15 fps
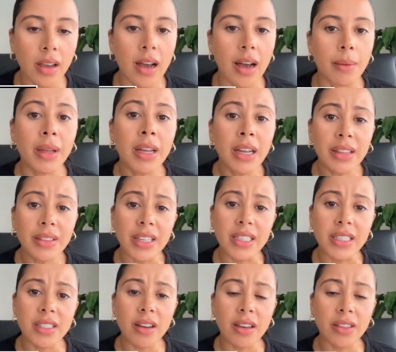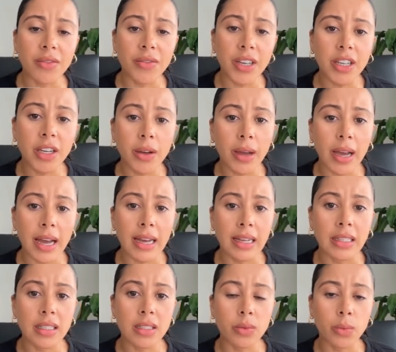The video
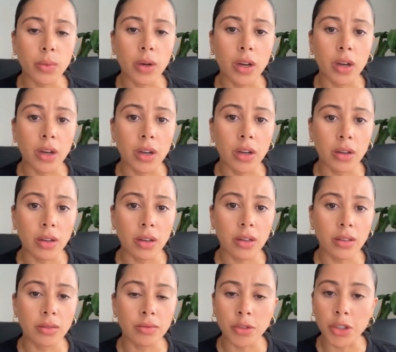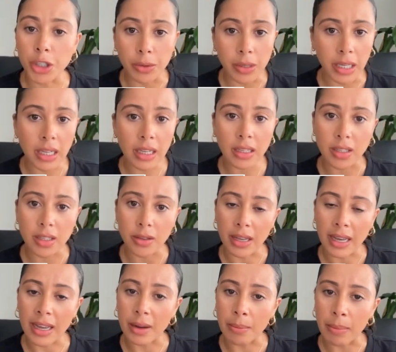ads were unique, so they
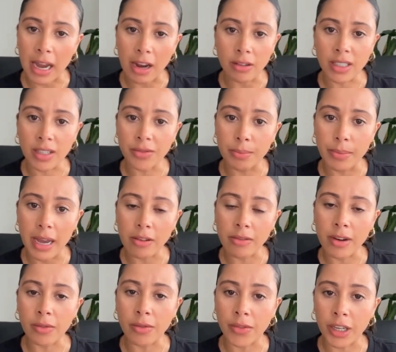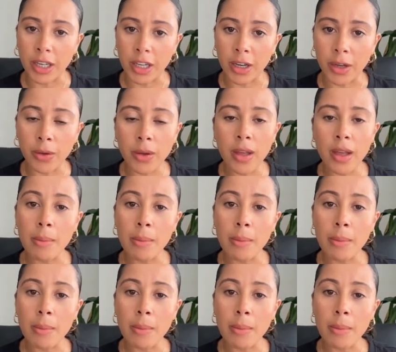had a different background video,